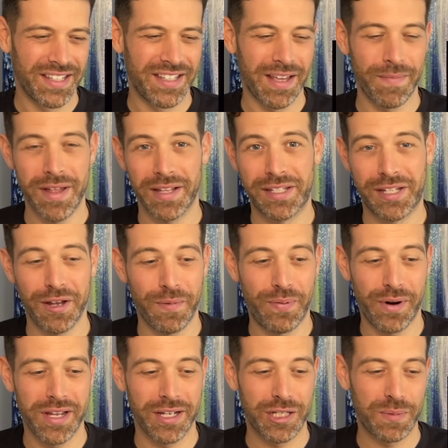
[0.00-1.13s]
mean, that's still
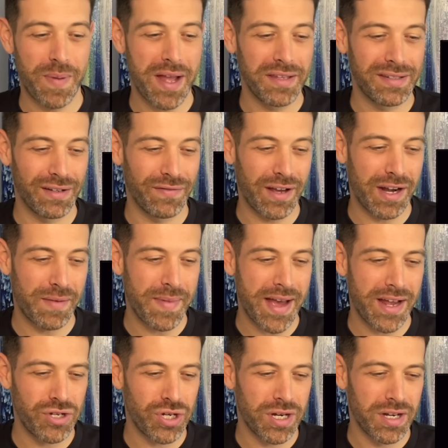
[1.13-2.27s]
pretty expensive, I'd
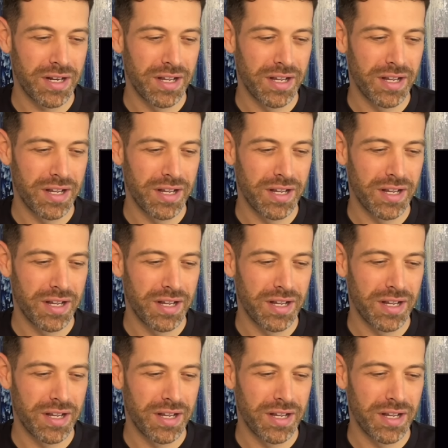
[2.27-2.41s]
imagine.